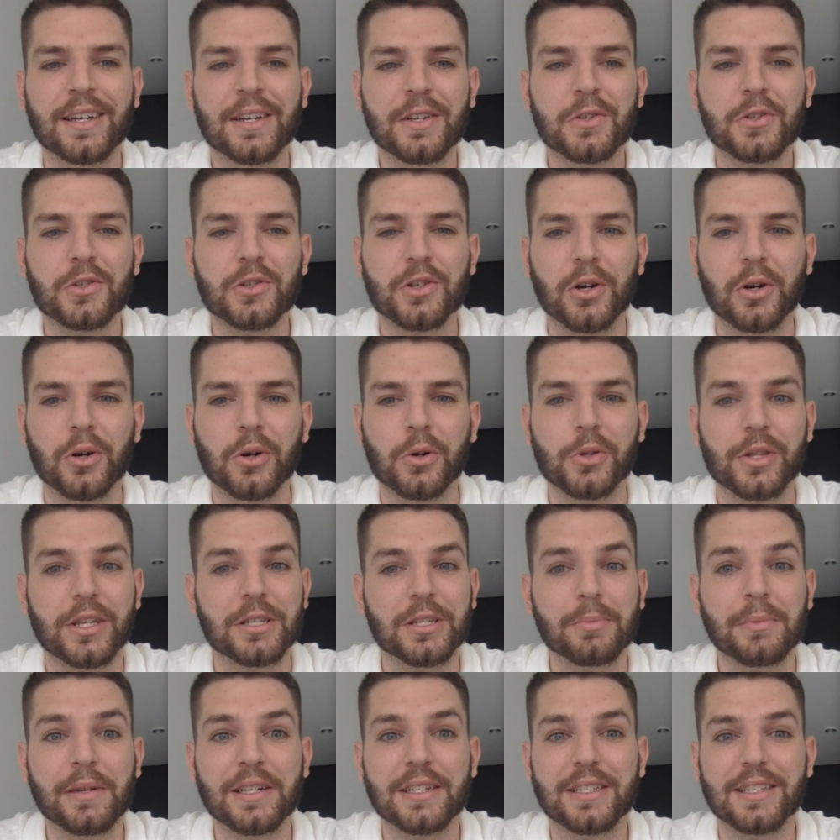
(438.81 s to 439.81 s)
So
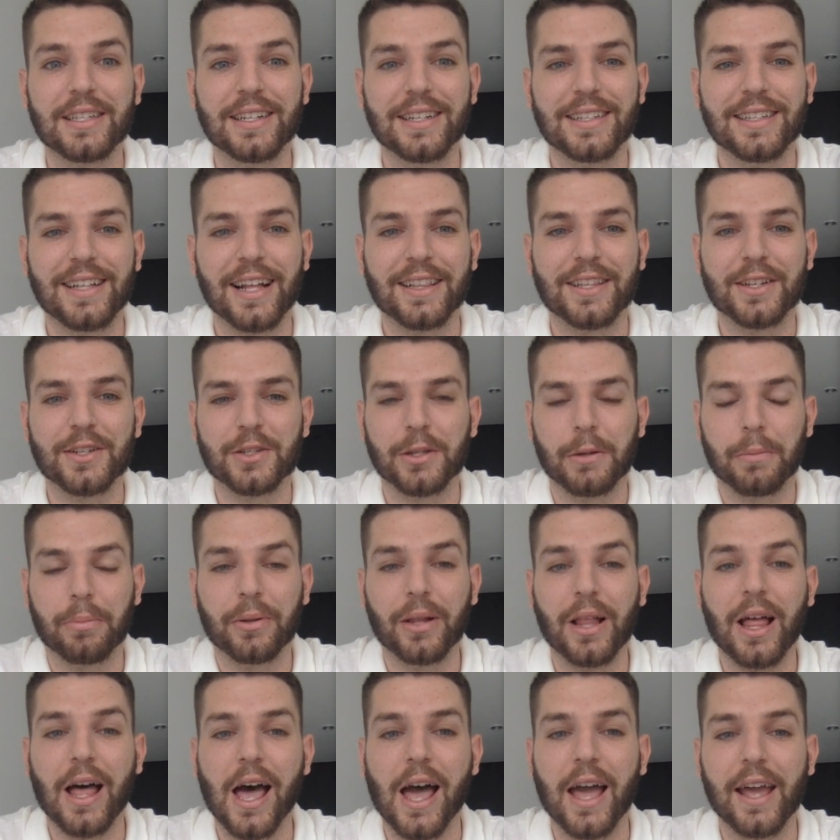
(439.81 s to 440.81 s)
this means that the
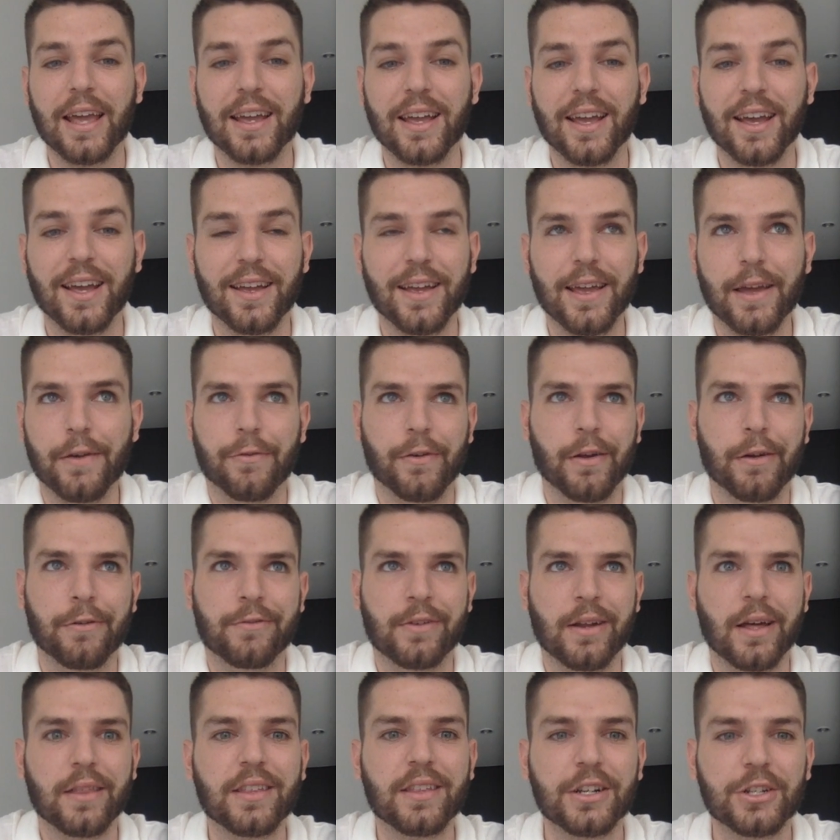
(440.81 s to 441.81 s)
supply, if
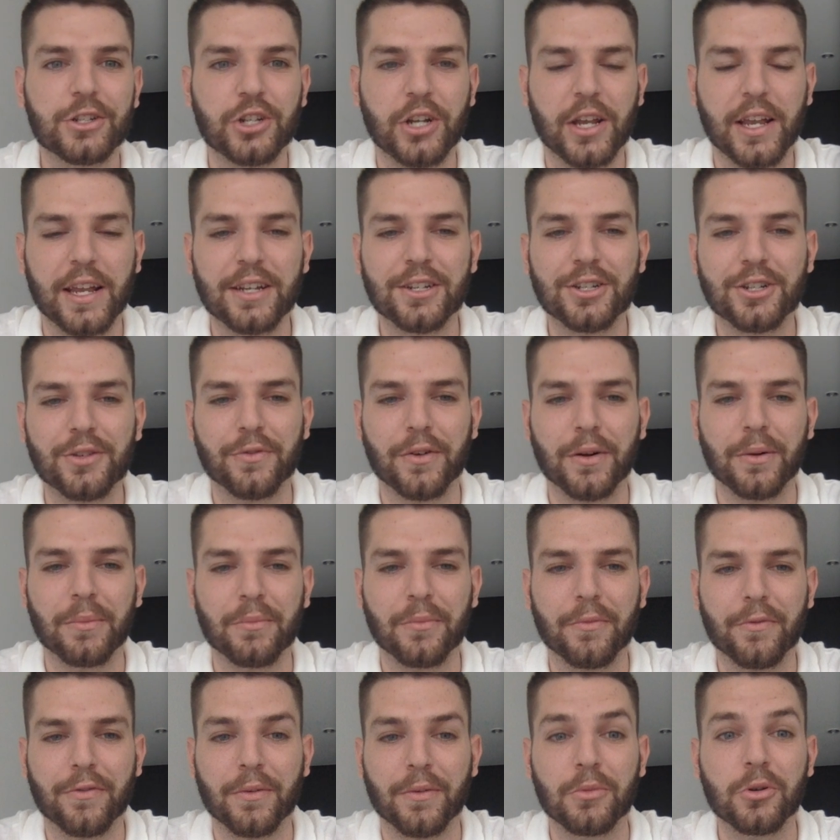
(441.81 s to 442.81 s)
nothing changed
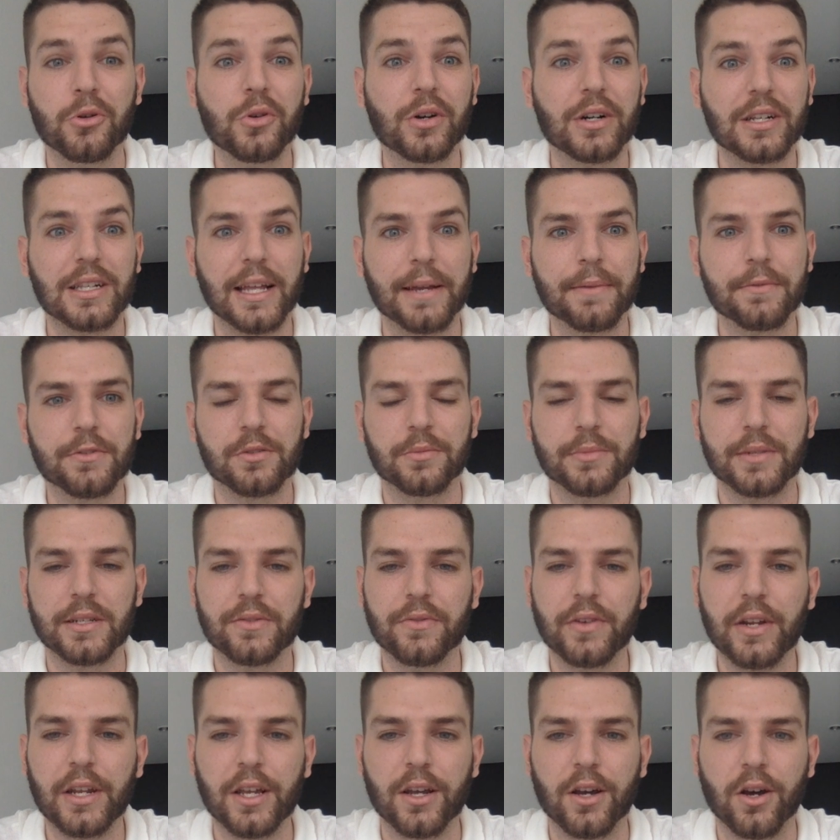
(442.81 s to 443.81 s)
from who claims from this
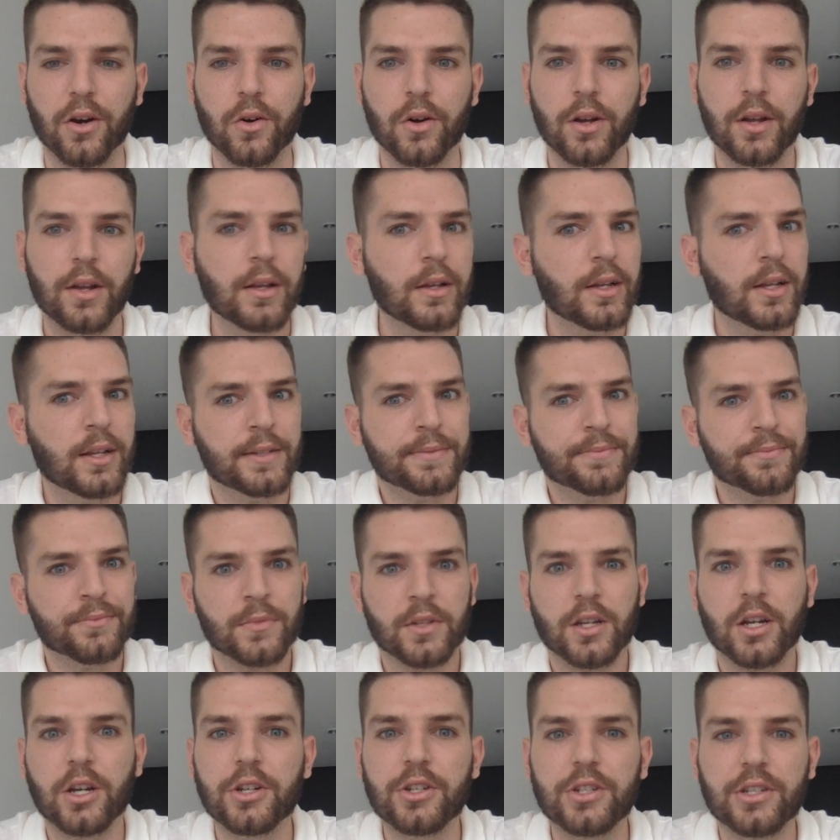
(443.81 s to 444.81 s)
video,
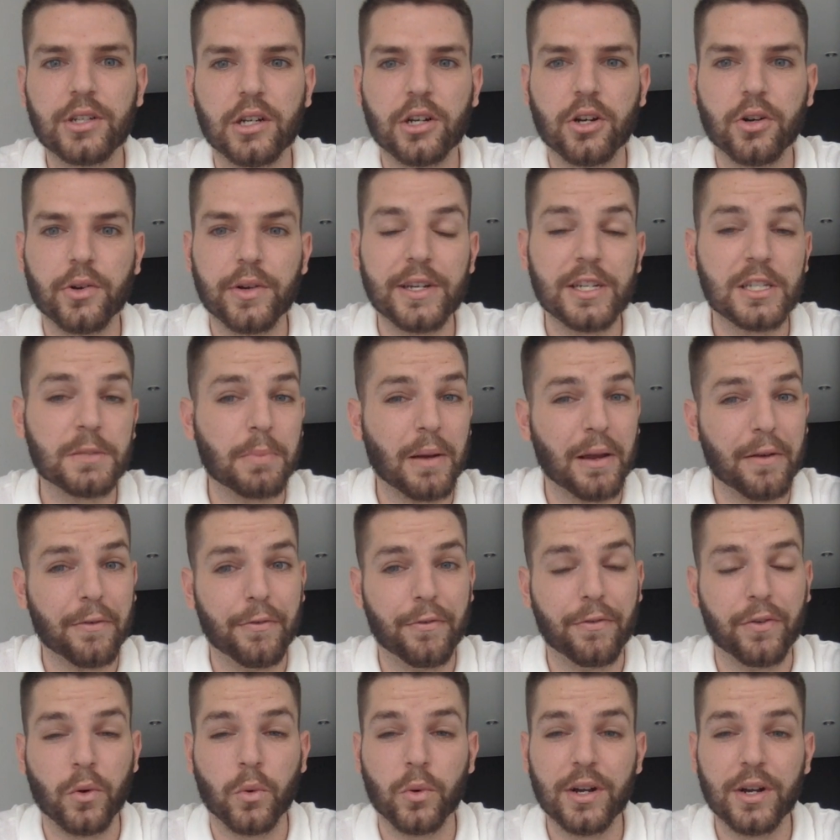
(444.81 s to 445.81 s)
could decrease by
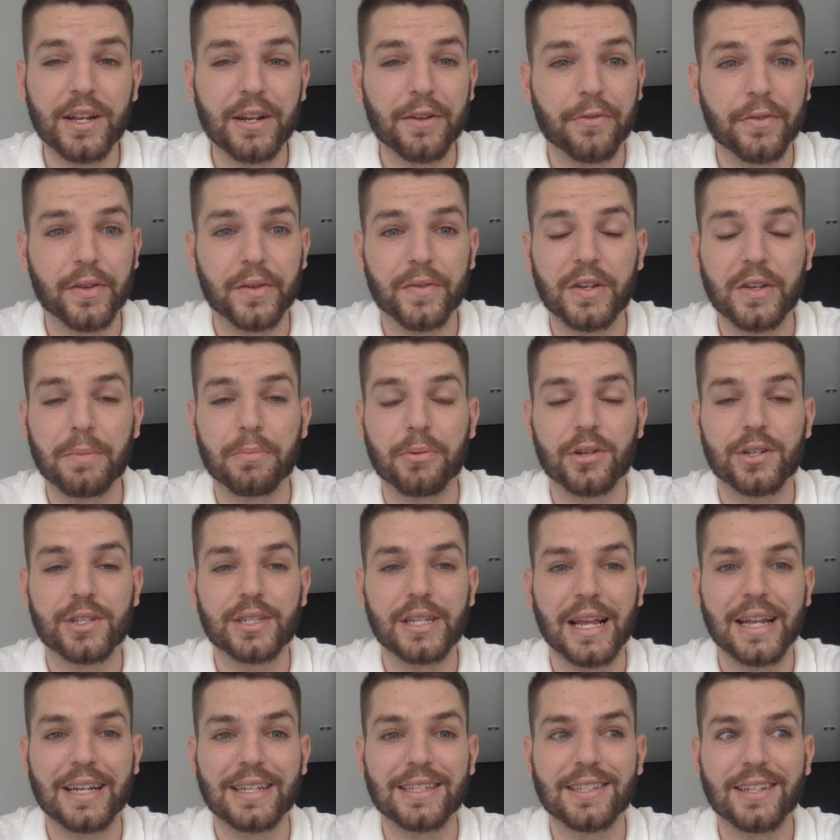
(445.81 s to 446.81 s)
40 to
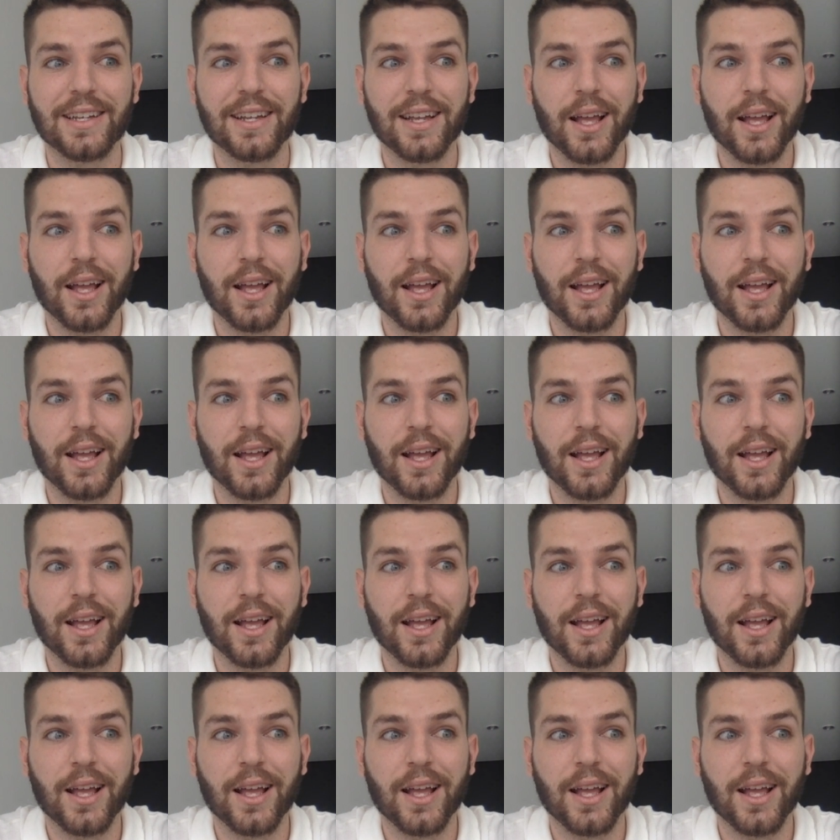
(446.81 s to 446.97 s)
50%